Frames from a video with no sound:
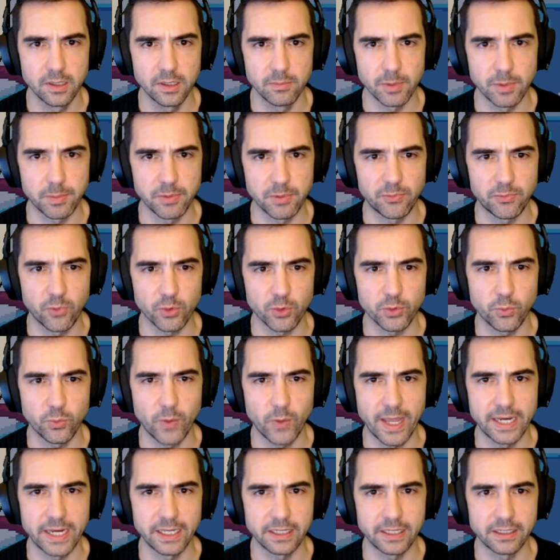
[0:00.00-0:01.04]
But before the
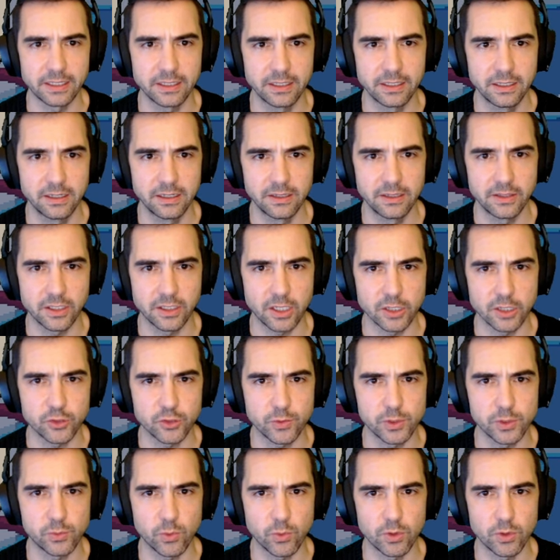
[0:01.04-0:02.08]
wedding, the
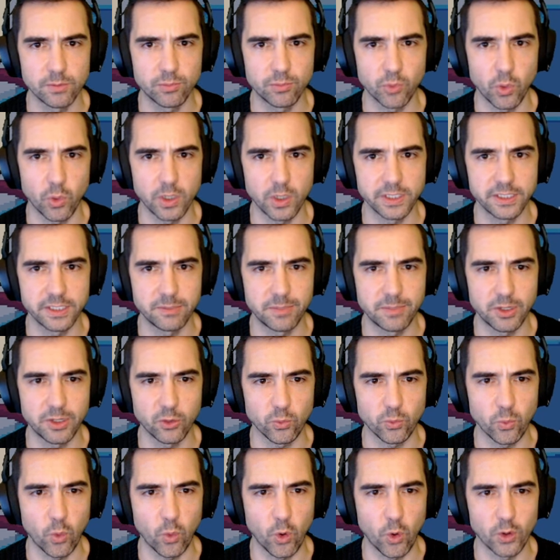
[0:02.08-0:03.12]
countries were embroiled in bitter
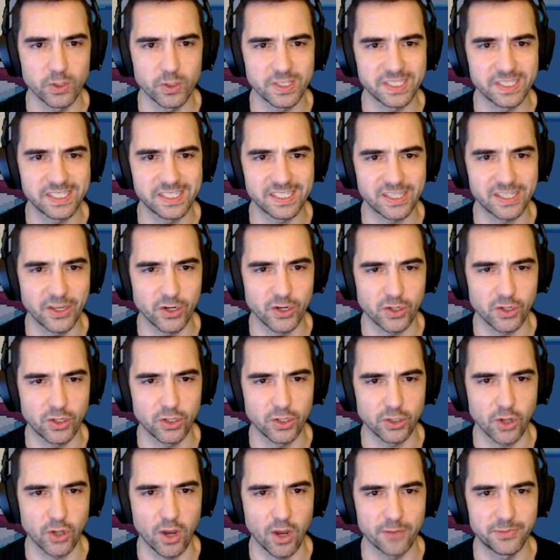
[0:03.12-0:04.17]
war. This is
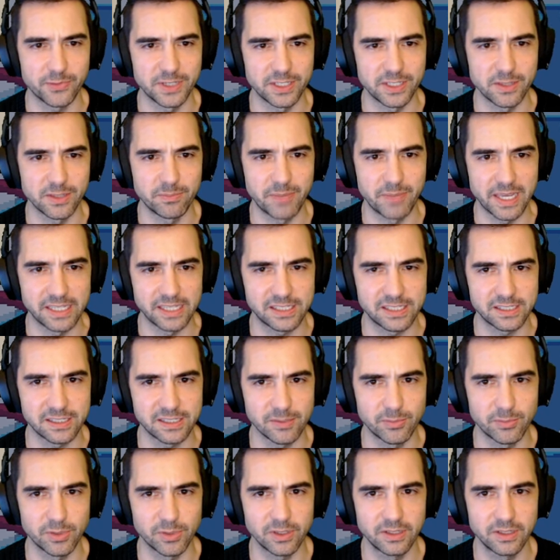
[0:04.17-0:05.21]
Cacophony, the bass
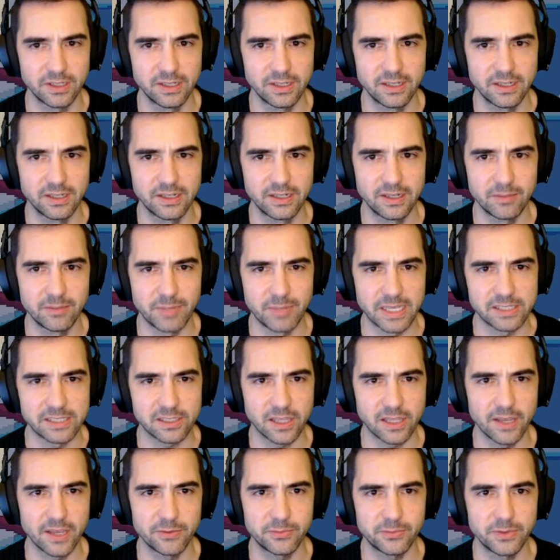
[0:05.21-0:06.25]
symbol, bass
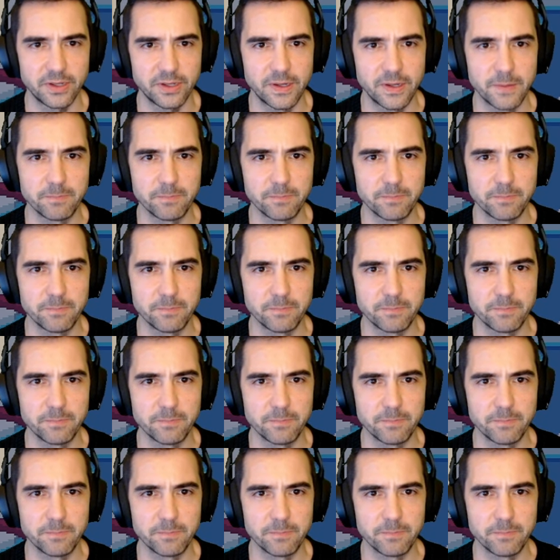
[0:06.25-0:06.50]
clef.